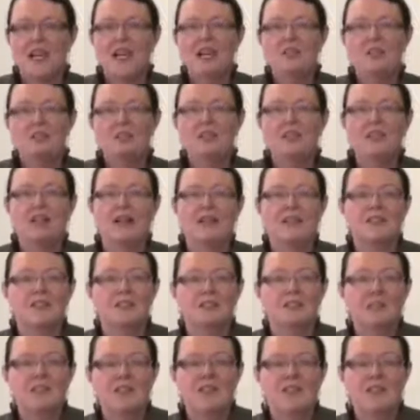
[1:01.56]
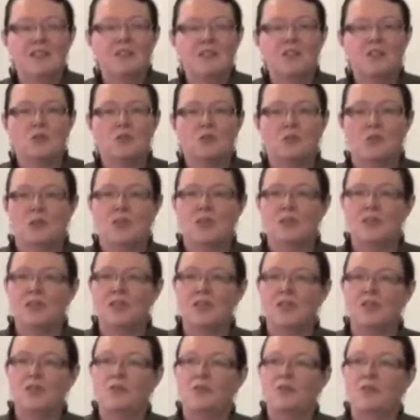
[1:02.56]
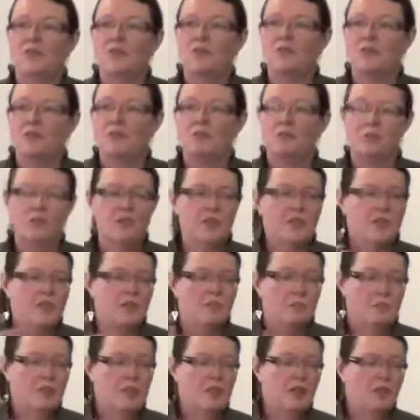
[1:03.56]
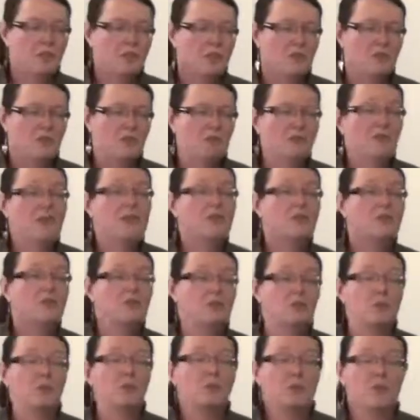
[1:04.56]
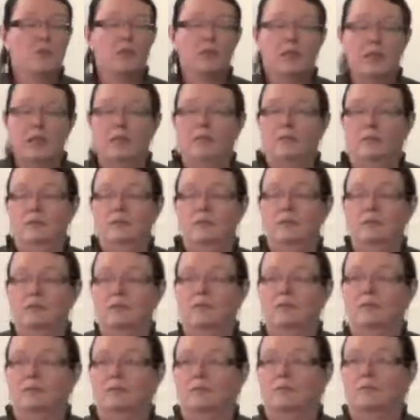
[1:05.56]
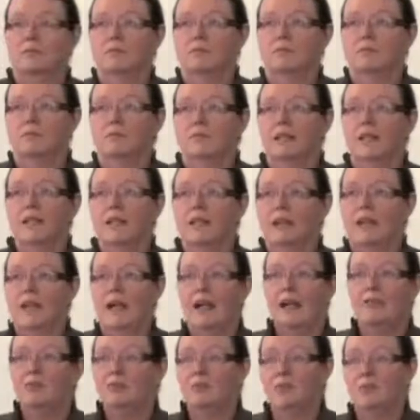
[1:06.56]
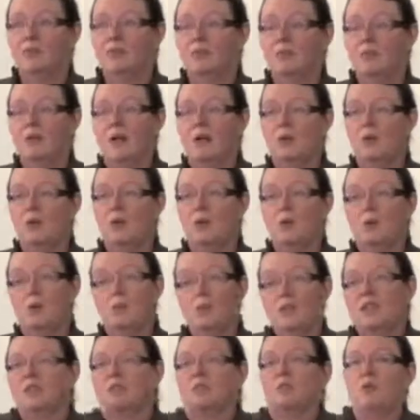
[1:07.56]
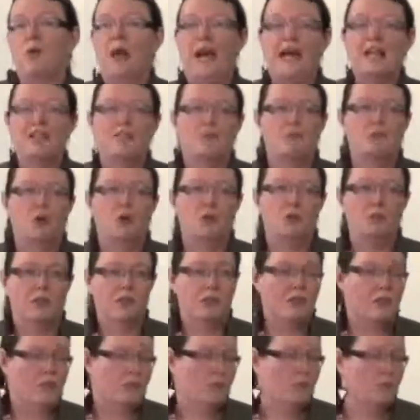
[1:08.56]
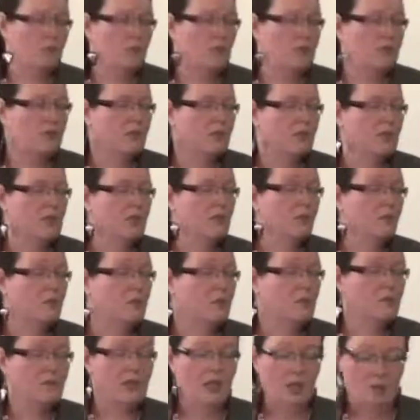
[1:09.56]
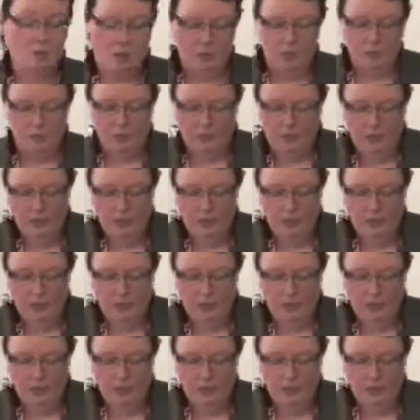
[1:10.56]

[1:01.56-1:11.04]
not only lots of things to consider that are differences because of the fields we work in. Like I've learned about what whisper asphalt is recently, for example.